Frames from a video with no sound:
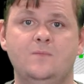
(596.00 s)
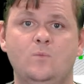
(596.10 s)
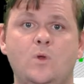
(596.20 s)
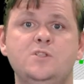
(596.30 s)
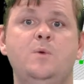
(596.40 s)

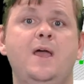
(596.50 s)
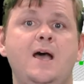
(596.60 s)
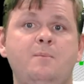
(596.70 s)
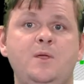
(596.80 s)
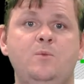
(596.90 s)
Once we are
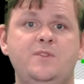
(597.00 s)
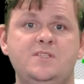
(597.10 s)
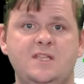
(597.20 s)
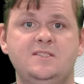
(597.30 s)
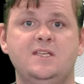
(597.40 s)
happy with the
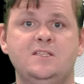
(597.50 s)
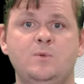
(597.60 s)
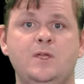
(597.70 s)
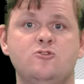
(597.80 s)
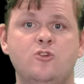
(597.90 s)
settings,
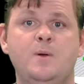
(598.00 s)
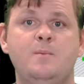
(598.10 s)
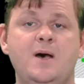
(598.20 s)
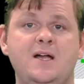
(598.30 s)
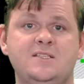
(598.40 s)
we can drop our
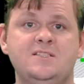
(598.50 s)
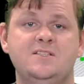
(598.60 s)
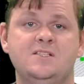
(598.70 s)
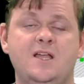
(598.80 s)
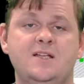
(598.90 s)
part into
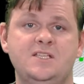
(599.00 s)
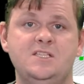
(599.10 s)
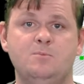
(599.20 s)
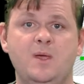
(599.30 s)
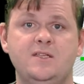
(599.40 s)
the slicing
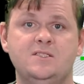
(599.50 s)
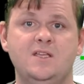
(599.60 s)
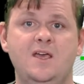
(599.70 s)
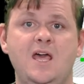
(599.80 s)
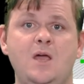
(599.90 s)
space.
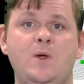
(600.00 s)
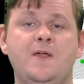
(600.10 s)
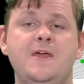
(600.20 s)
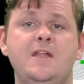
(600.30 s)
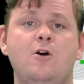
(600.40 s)
We
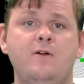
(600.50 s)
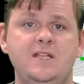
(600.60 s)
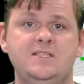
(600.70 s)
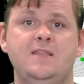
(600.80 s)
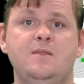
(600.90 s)
can then
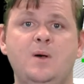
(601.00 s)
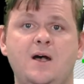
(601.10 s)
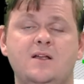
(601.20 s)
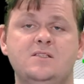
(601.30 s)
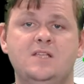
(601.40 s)
orientate the
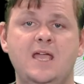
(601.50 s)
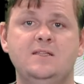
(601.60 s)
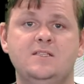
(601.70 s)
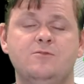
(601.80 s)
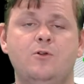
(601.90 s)
part,
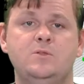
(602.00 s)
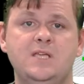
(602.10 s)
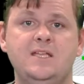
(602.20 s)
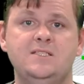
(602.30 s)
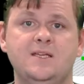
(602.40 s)
scale it and
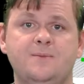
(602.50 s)
rotate it.